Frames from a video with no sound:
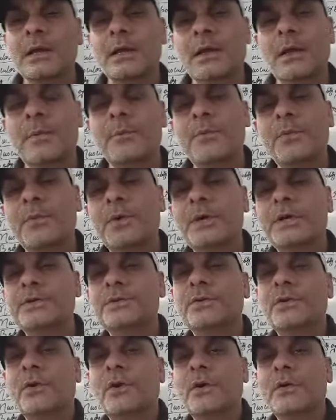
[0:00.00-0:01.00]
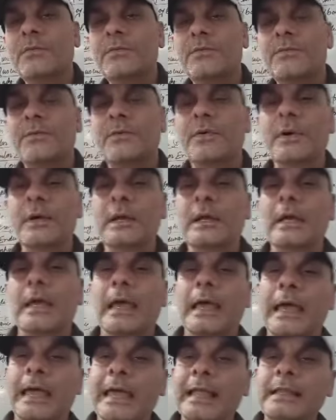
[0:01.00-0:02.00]
Components of
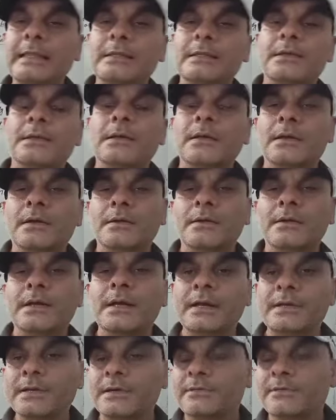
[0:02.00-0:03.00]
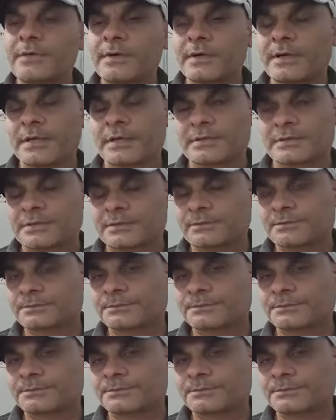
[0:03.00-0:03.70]
health related fitness.